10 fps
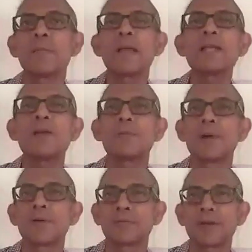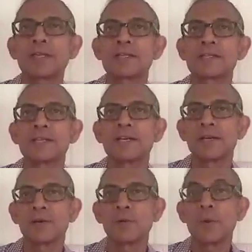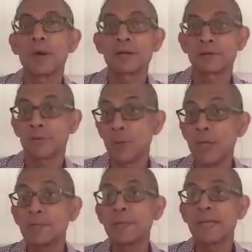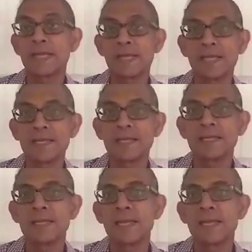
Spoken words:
many of my friends who were with me in